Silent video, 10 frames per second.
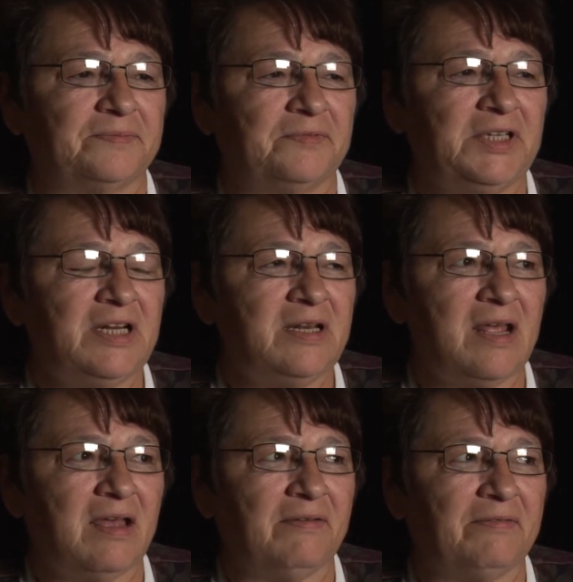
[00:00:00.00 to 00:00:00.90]
We didn't
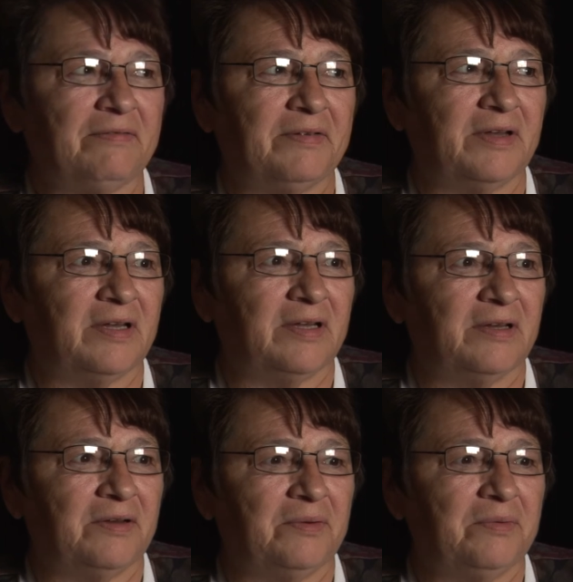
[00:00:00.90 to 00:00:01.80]
have
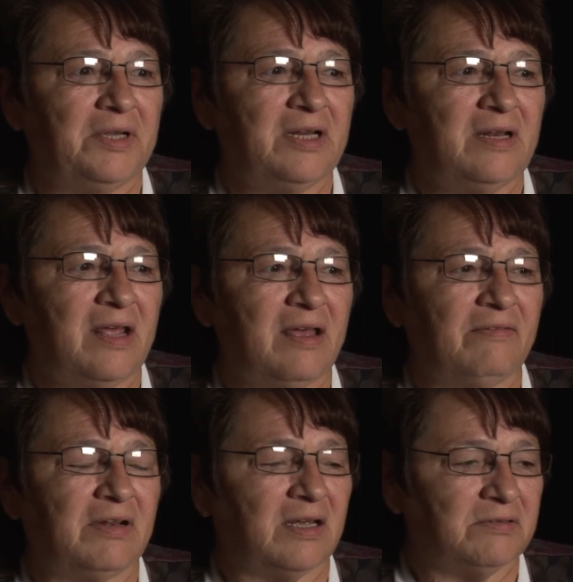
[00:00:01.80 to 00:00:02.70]
we didn't have
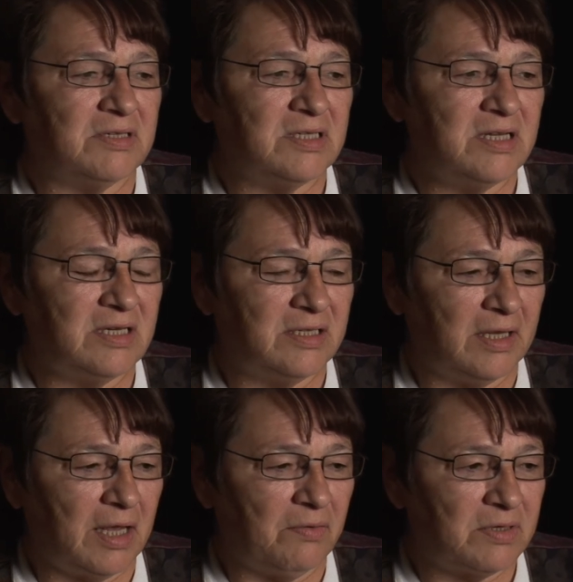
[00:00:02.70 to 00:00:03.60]
electricity till
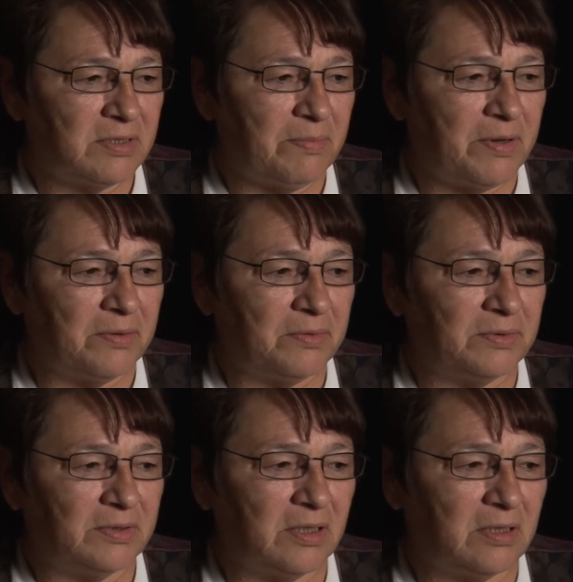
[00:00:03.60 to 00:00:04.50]
I was about
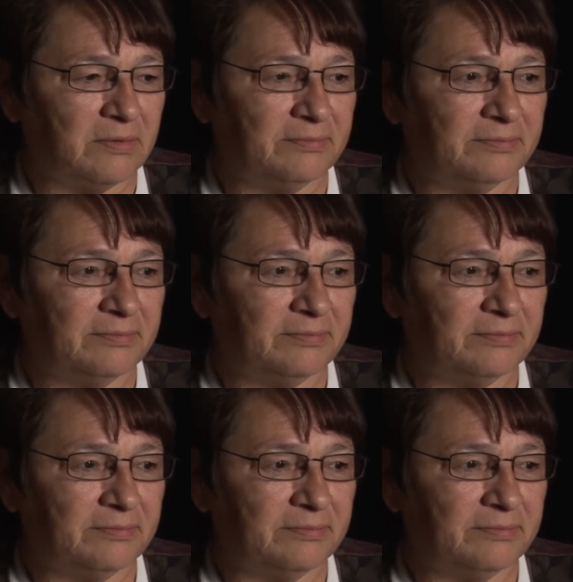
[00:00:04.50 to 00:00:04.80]
uh,